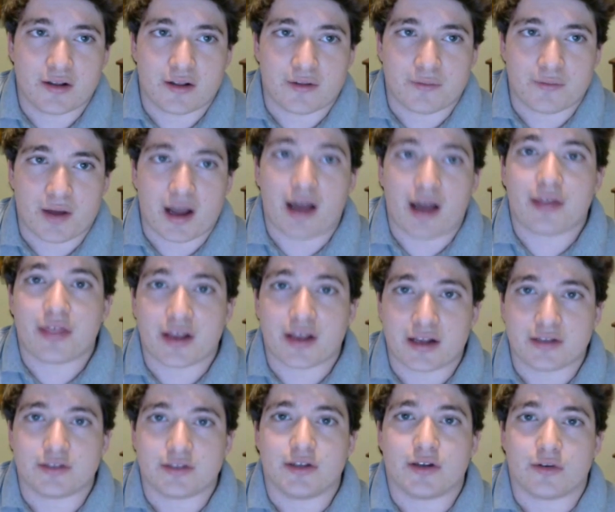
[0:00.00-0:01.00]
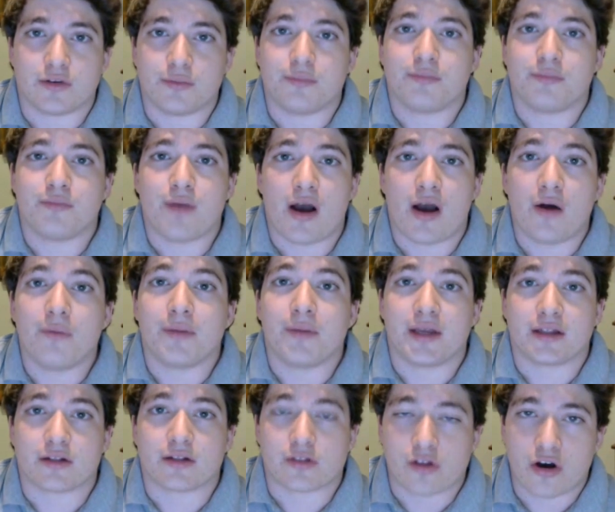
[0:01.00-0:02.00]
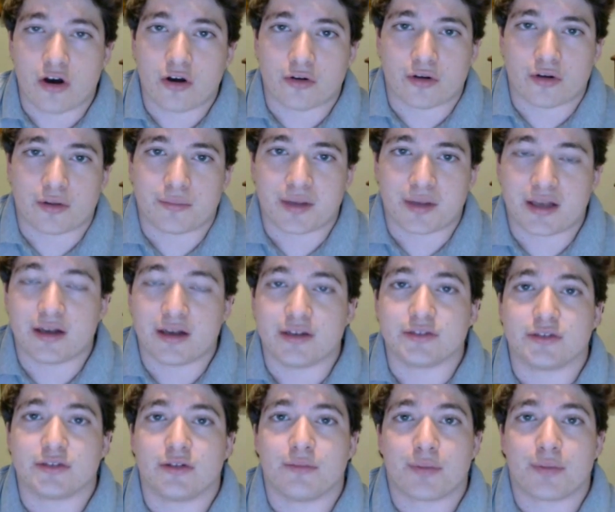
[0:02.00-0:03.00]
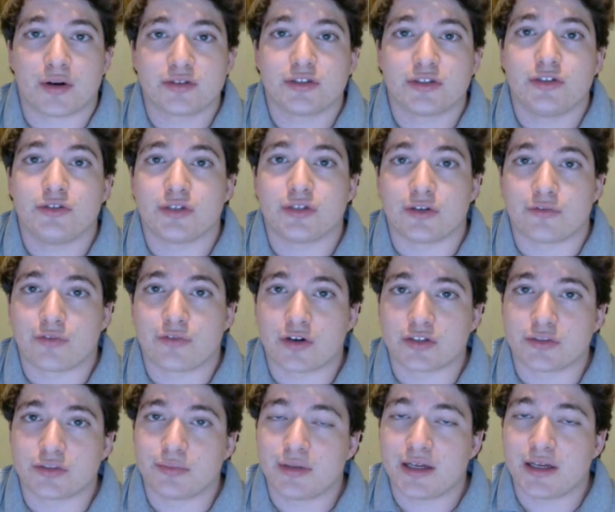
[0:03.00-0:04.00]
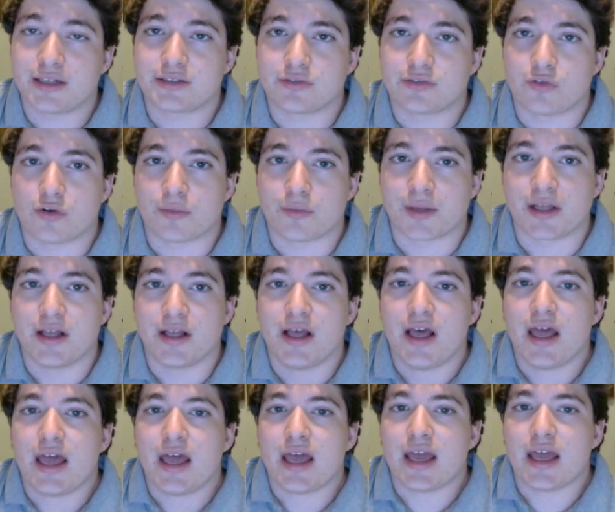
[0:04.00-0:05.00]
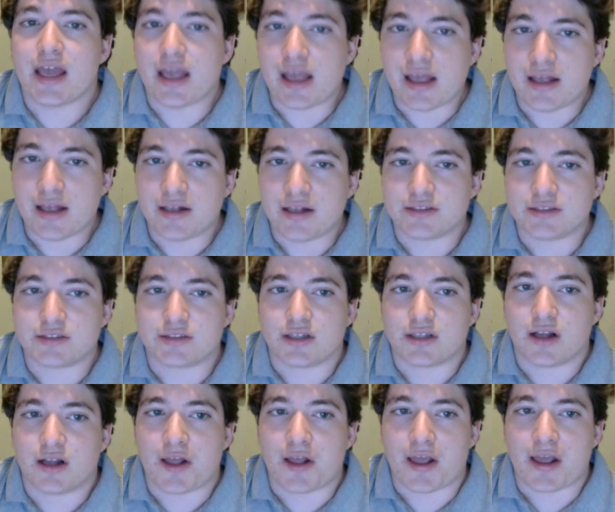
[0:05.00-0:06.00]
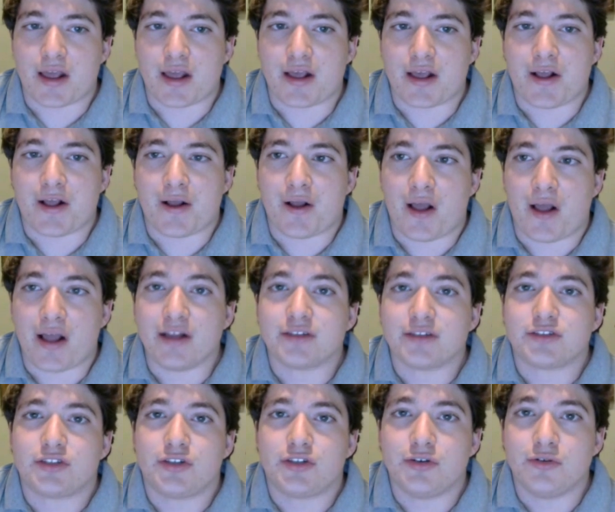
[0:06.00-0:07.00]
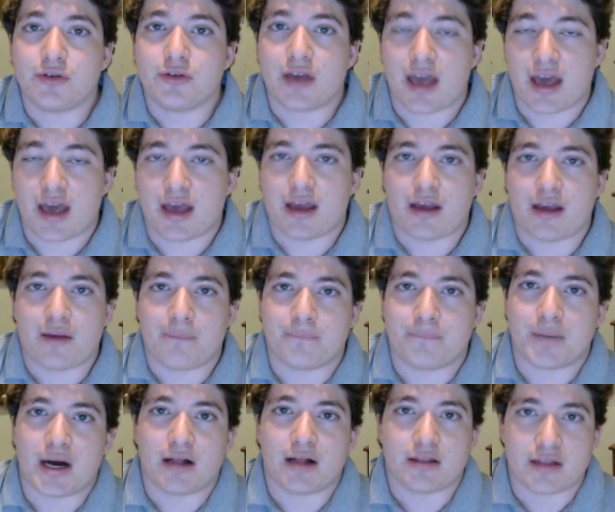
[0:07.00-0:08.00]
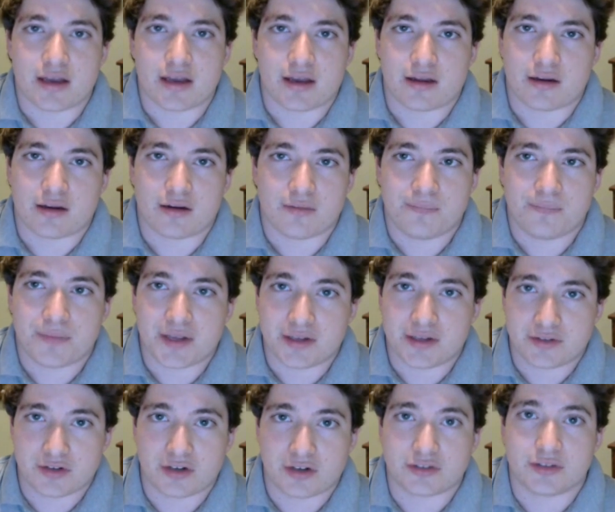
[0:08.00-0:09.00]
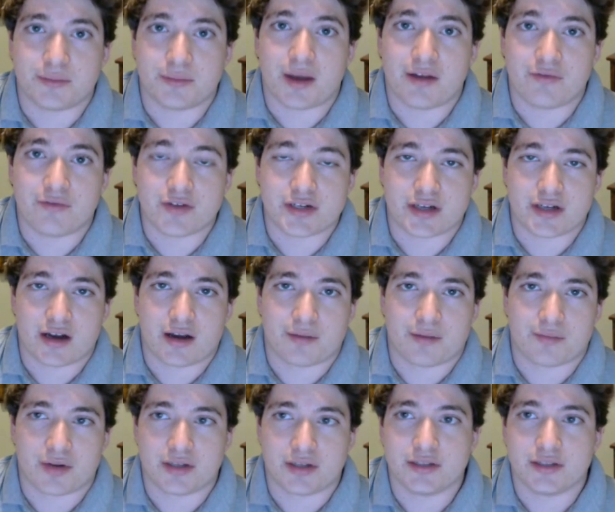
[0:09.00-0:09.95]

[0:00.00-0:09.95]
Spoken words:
I think it'll help me in the long run, because the person who's in first place for me is a H2K bot lane. He starts them every time, right?